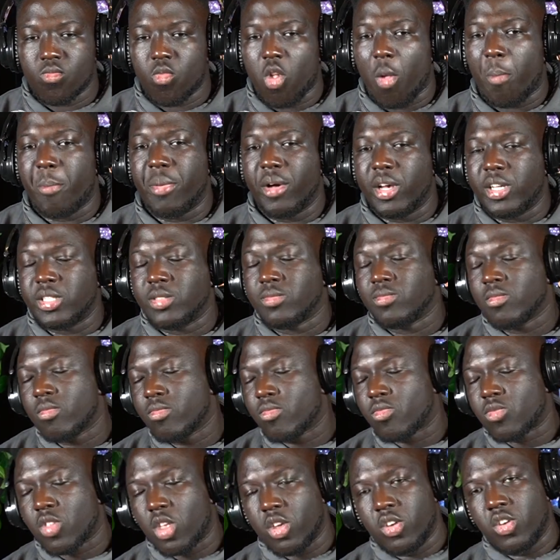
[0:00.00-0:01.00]
But,
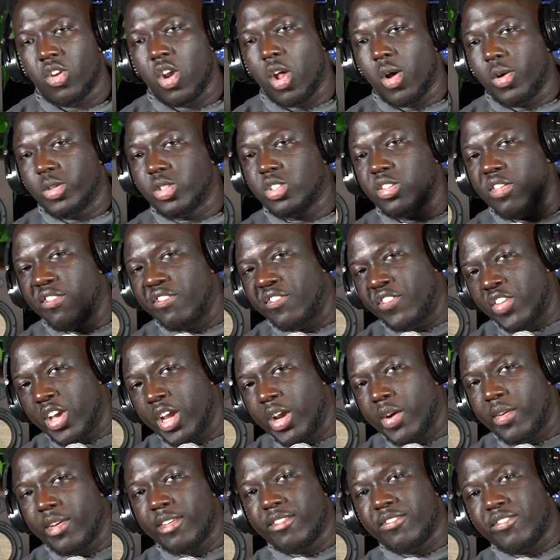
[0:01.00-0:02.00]
you know, it was a
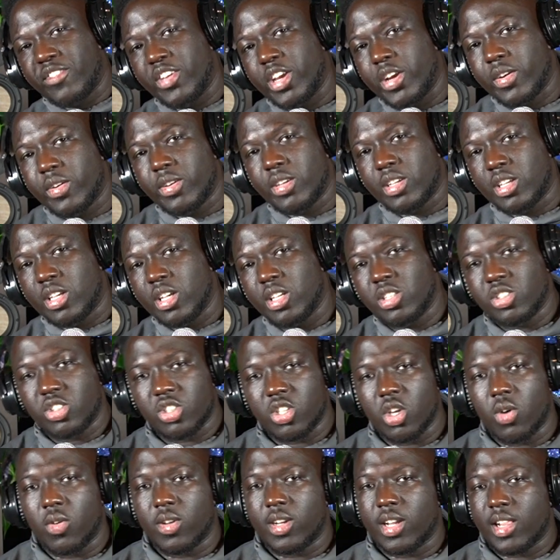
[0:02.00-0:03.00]
very, very good showing.